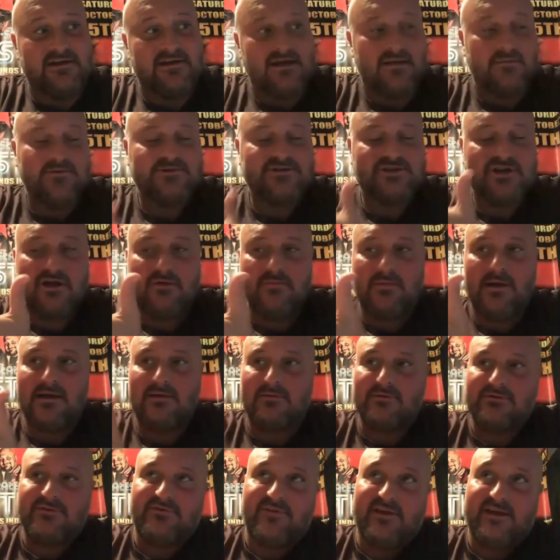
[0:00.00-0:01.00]
I'm a Shawn
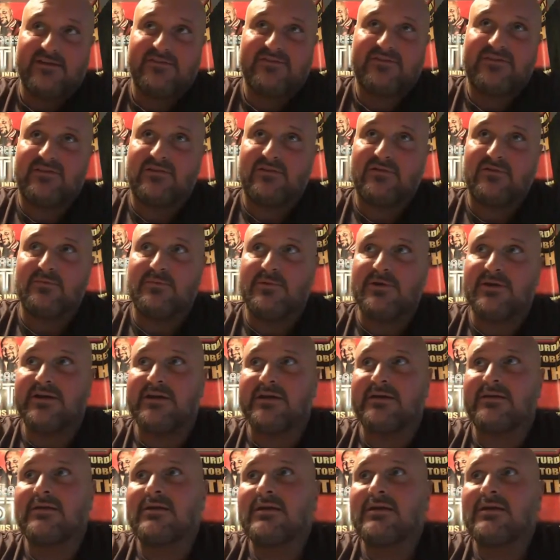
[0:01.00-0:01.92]
Michaels fan too, but